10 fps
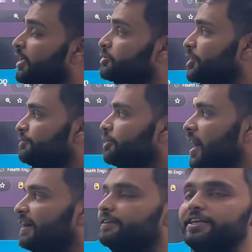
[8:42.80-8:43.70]
So if you
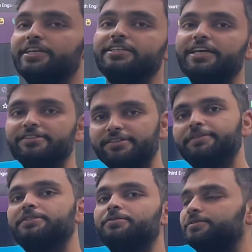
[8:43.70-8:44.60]
have Indian
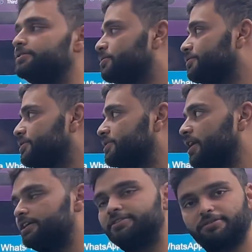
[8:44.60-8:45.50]
NCB COC, so
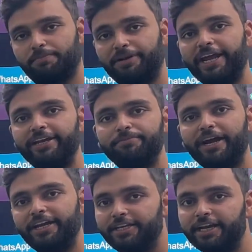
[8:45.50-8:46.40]
apply
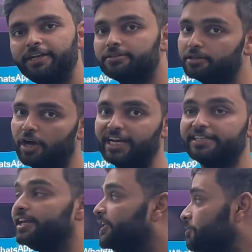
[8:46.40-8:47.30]
by here, and
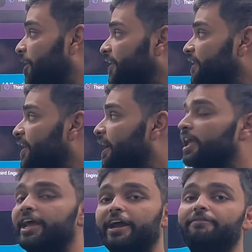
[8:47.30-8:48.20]
they required
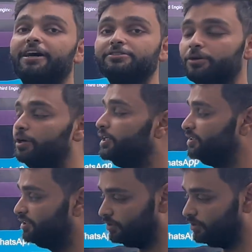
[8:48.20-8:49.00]
advanced oil DCE